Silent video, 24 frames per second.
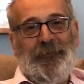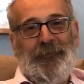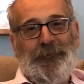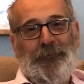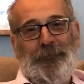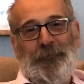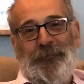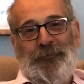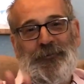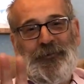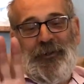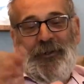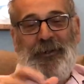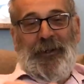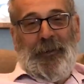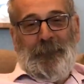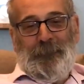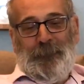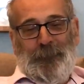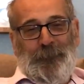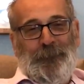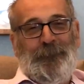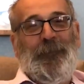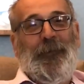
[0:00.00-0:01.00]
As you can see,
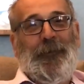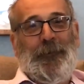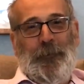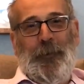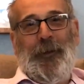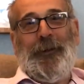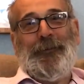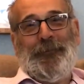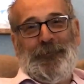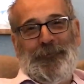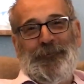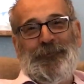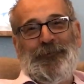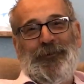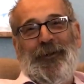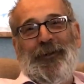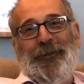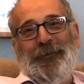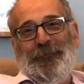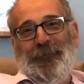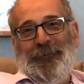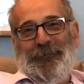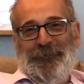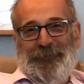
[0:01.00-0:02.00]
I'm a bit quiet and
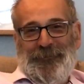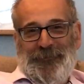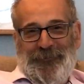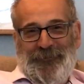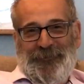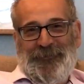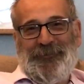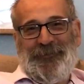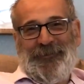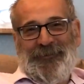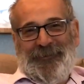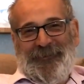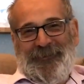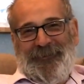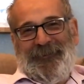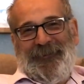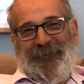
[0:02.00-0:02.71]
shy and reticent.